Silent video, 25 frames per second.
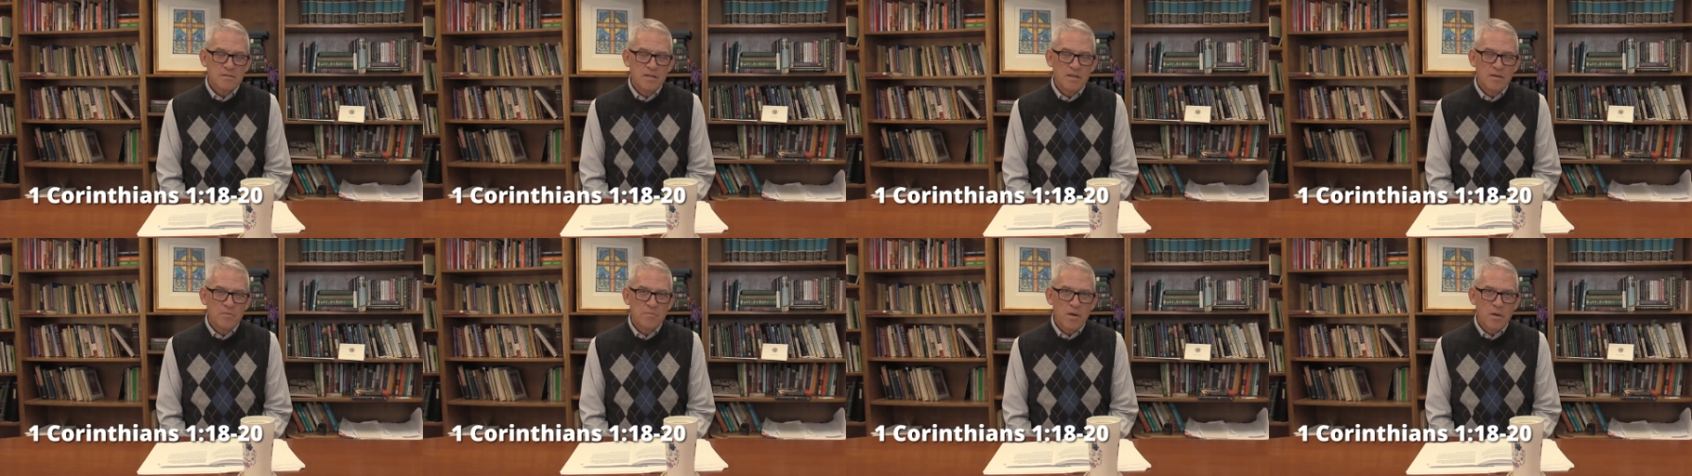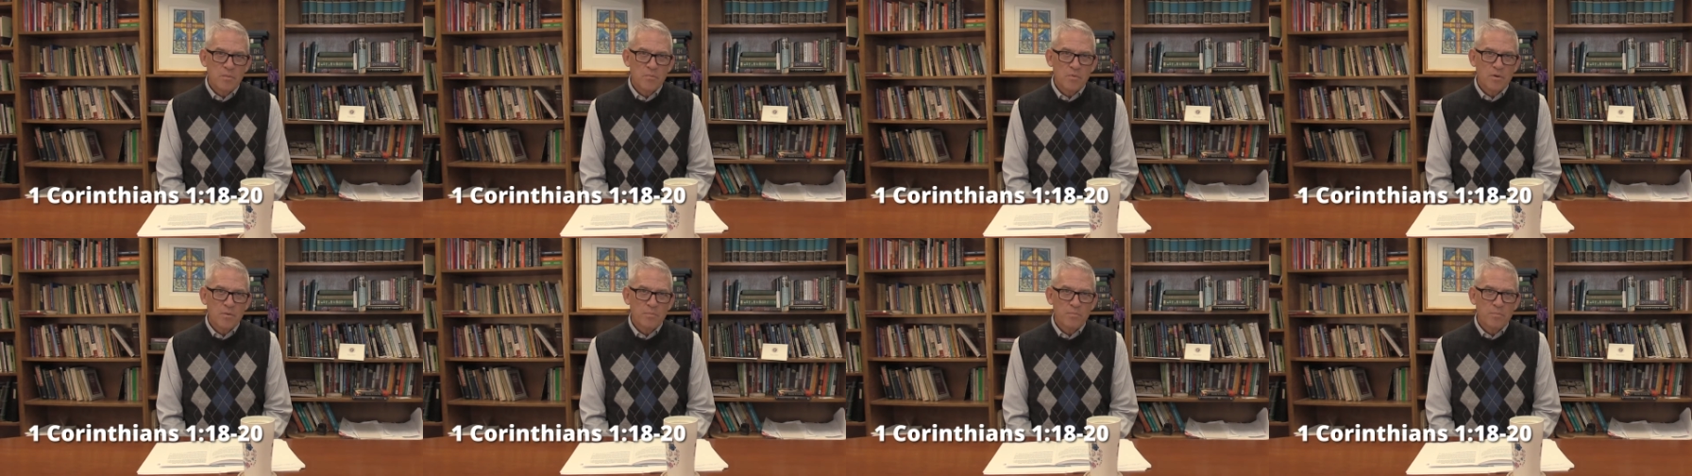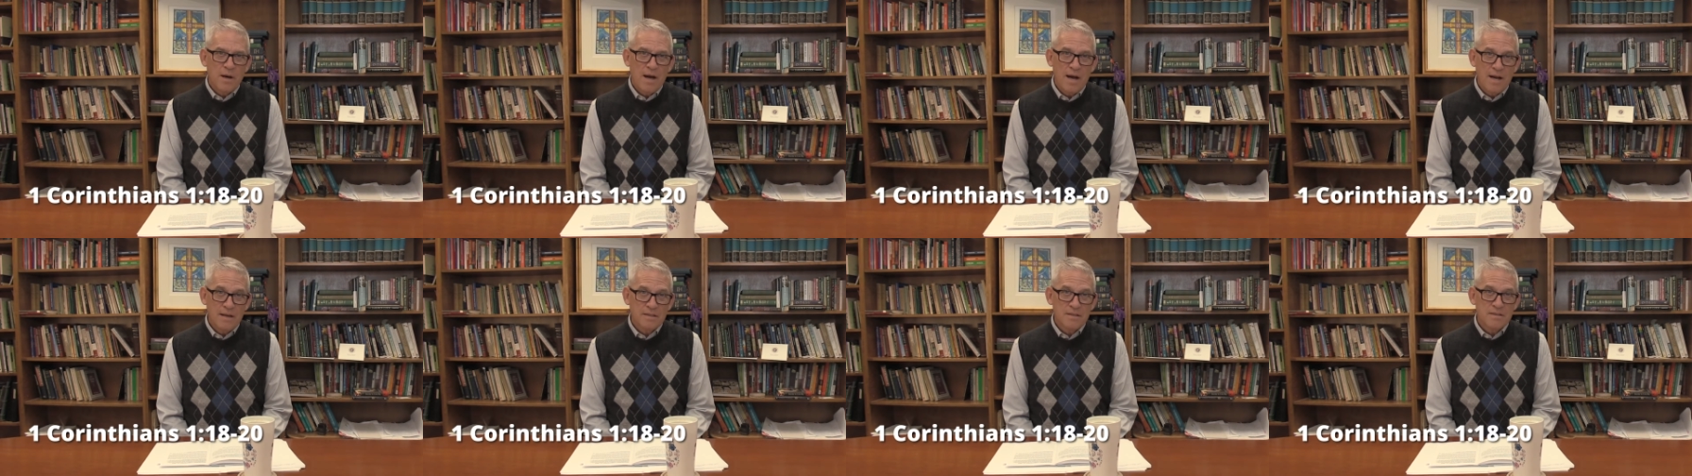you remember
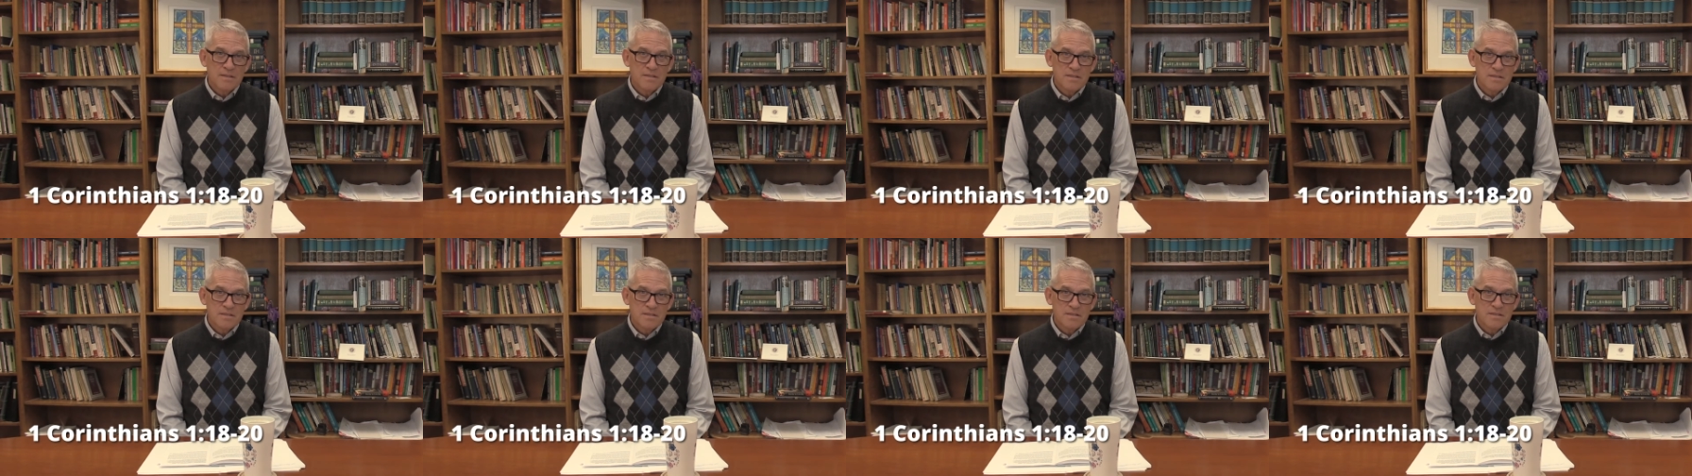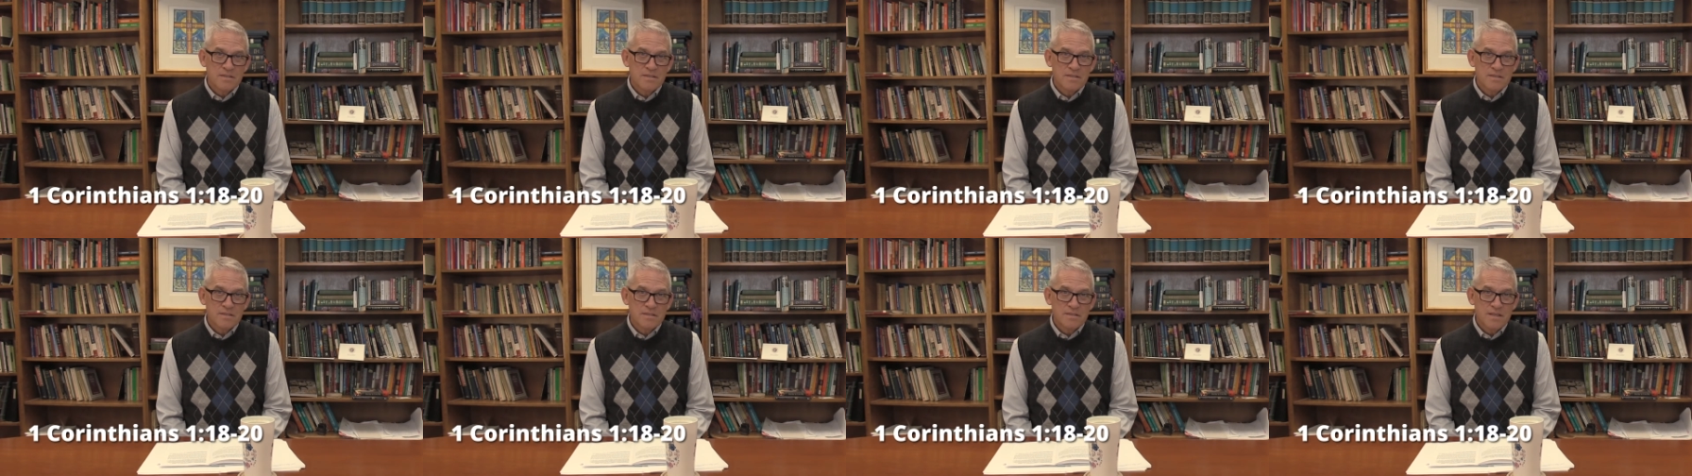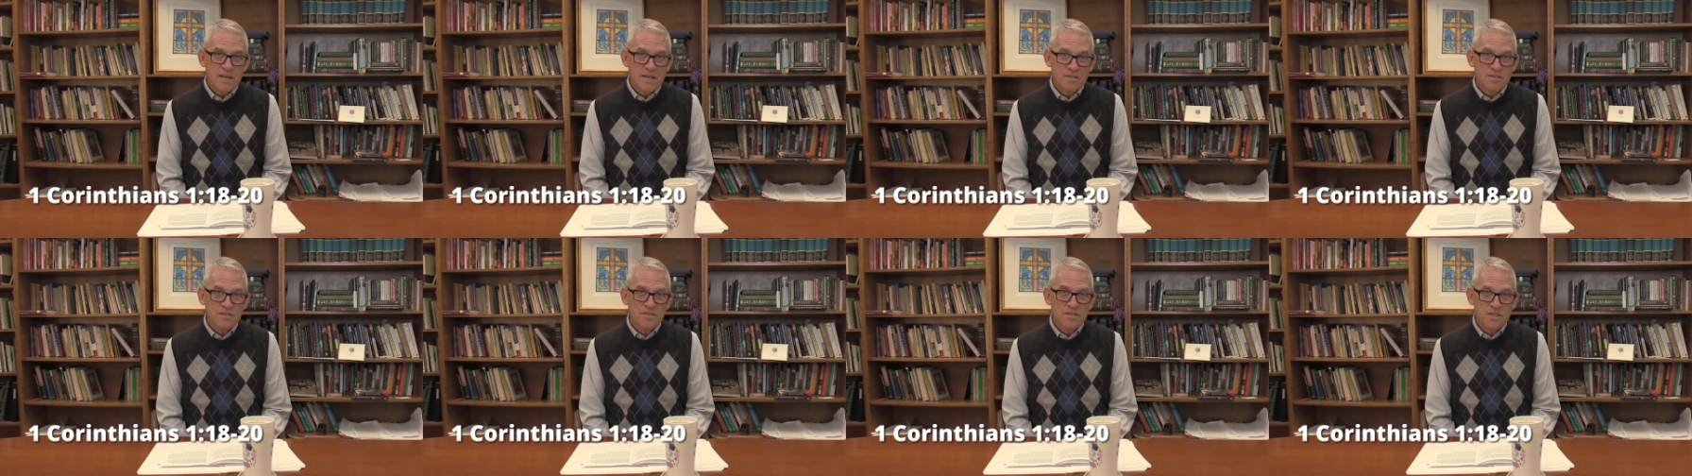Pilate
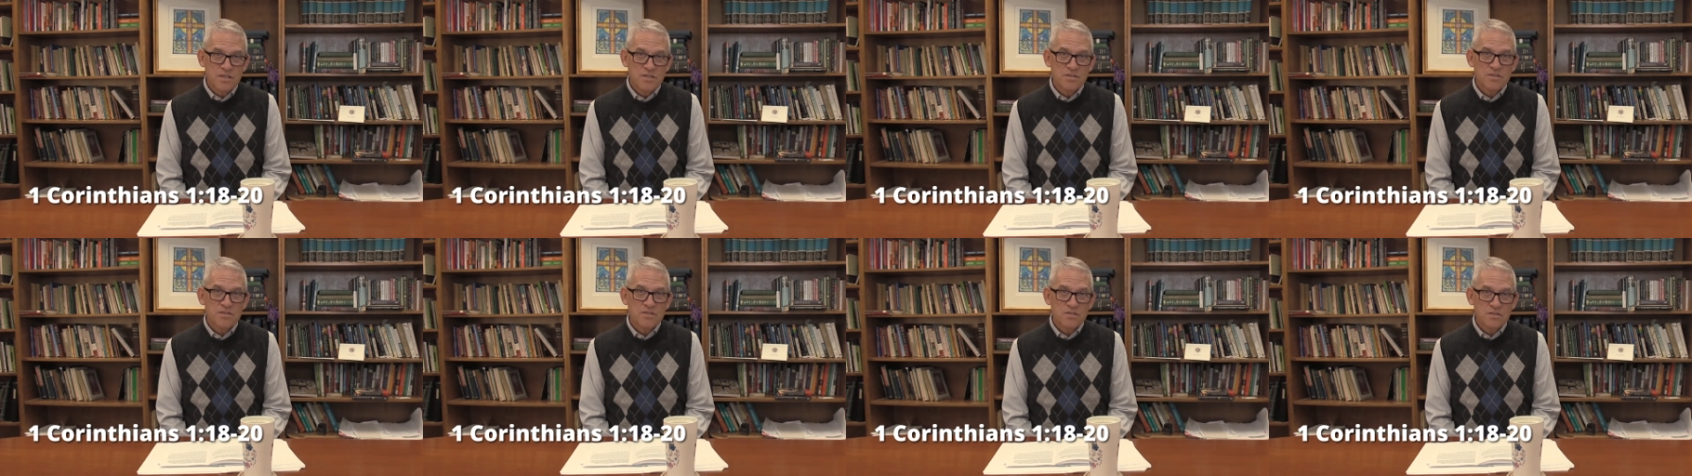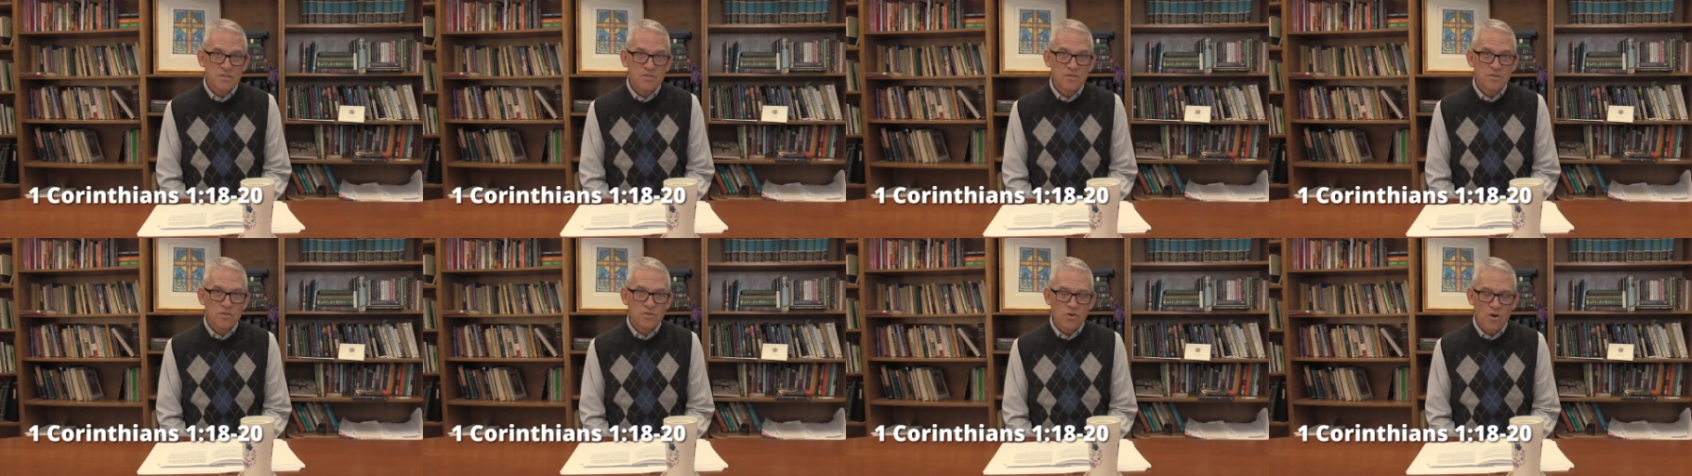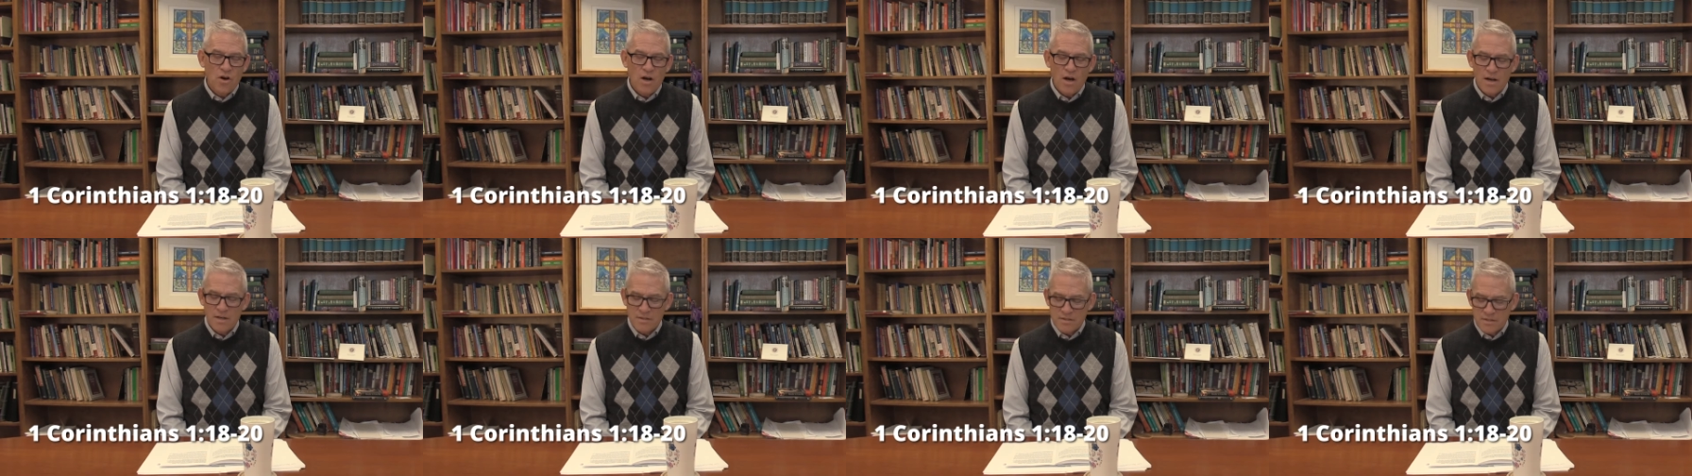sent Jesus to the
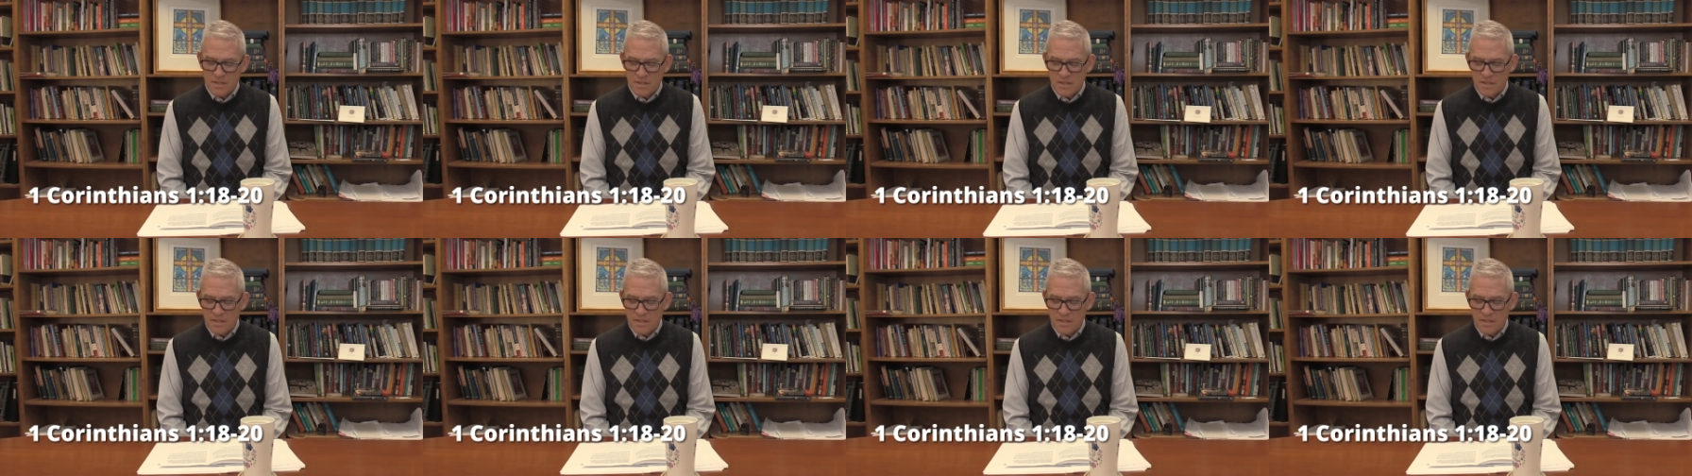cross.